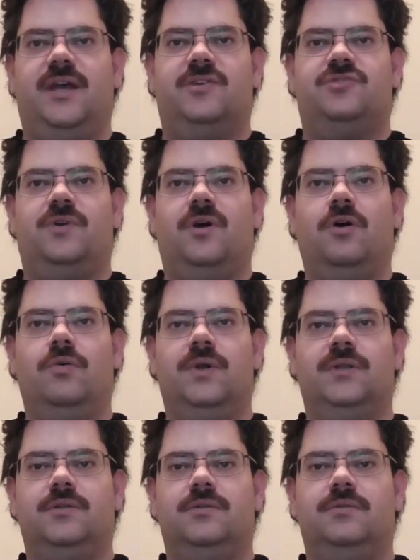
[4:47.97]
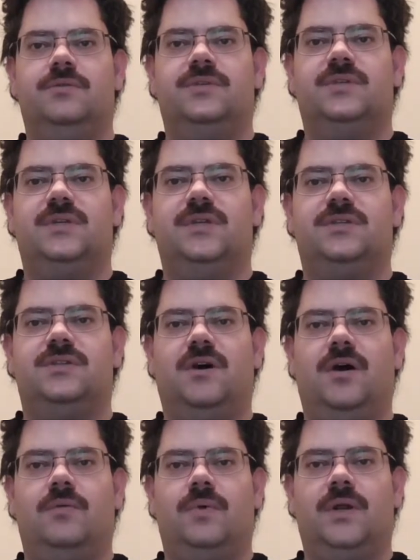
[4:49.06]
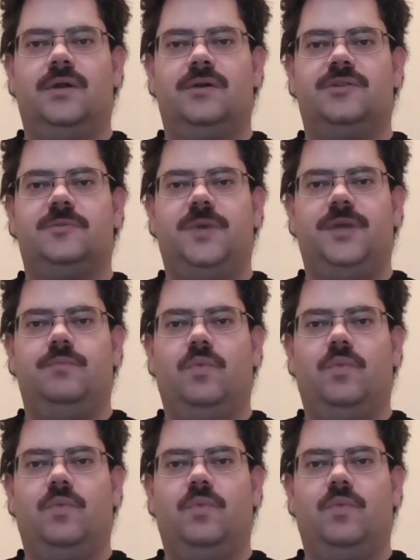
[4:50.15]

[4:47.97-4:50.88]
extra O in lose is not what irks me.